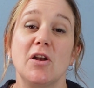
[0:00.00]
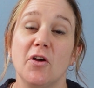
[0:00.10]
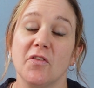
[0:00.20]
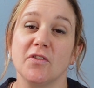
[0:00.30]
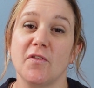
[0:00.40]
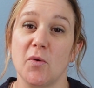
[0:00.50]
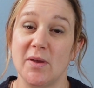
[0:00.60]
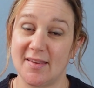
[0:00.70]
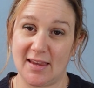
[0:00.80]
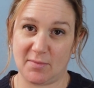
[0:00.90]
are lots of
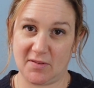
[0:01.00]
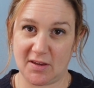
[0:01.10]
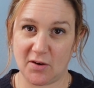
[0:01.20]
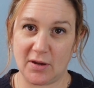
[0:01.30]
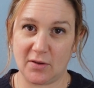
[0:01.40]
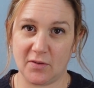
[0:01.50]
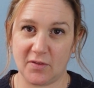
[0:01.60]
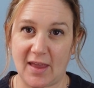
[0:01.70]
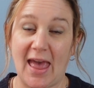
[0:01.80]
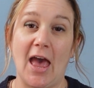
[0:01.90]
OET materials
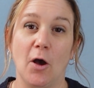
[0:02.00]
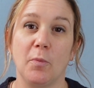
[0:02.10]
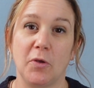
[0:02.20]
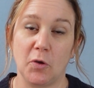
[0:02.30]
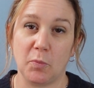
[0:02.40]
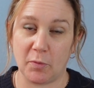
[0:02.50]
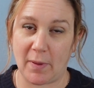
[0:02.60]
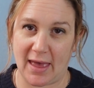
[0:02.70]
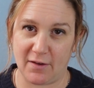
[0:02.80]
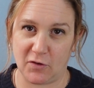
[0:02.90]
to help you
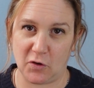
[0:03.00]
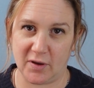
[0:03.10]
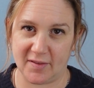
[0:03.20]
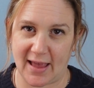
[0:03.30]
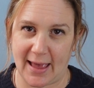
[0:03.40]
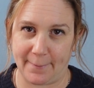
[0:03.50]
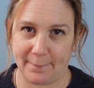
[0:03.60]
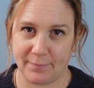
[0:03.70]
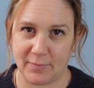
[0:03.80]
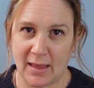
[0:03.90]
prepare for your exam,
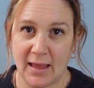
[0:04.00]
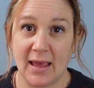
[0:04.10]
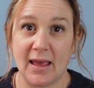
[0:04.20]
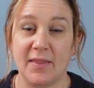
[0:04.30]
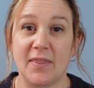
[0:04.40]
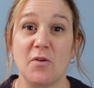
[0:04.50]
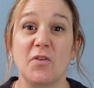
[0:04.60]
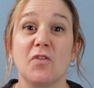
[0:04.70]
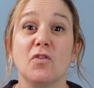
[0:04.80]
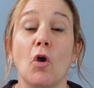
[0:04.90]
and there is
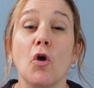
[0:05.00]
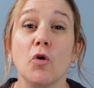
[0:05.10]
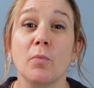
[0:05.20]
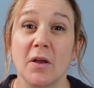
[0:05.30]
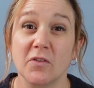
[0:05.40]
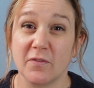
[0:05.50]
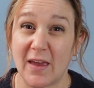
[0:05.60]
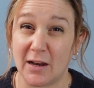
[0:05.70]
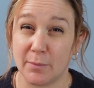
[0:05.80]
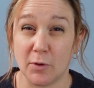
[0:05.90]
so much
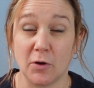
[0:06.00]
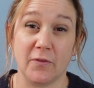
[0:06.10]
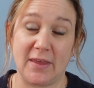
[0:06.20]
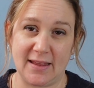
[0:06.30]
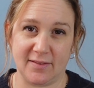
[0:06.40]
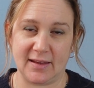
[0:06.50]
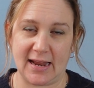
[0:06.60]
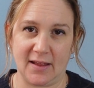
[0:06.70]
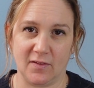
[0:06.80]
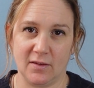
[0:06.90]
available on the
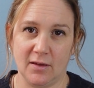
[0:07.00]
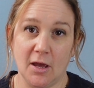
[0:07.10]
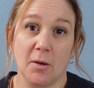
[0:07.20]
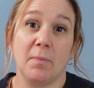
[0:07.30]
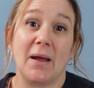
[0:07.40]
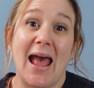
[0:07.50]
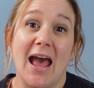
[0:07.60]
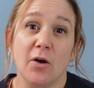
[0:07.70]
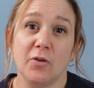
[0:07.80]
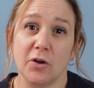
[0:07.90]
internet. But
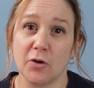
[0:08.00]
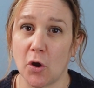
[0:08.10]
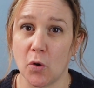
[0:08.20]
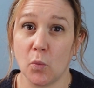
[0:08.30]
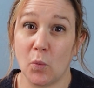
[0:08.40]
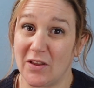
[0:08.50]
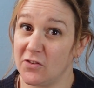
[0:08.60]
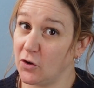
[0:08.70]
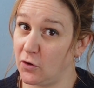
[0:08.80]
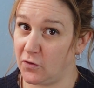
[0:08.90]
how do you know which
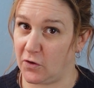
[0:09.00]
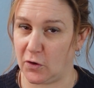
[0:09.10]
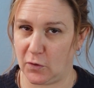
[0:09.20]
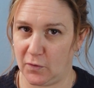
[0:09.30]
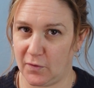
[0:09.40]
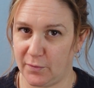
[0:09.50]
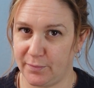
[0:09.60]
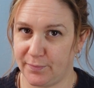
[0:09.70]
are good to use?